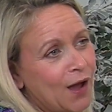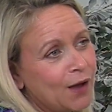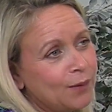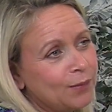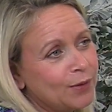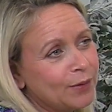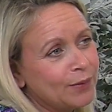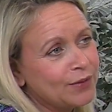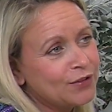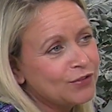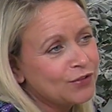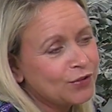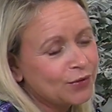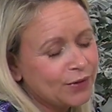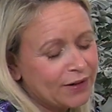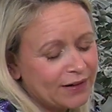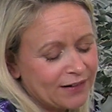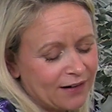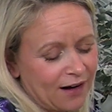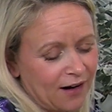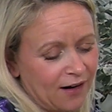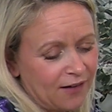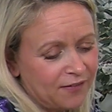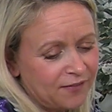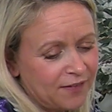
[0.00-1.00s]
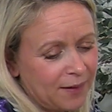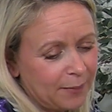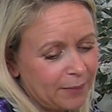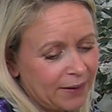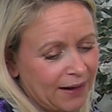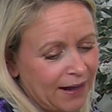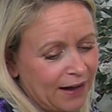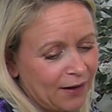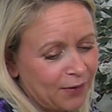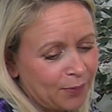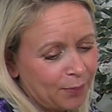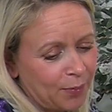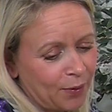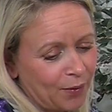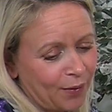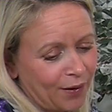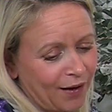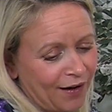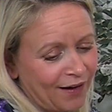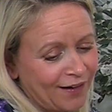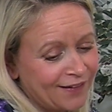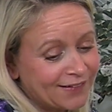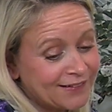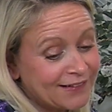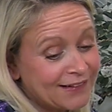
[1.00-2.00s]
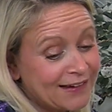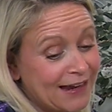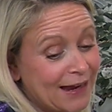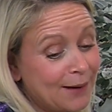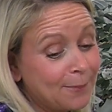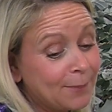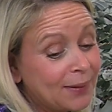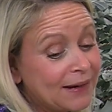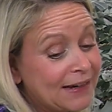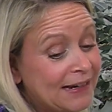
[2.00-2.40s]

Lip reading: I hope you enjoyed our Family Health podcast today.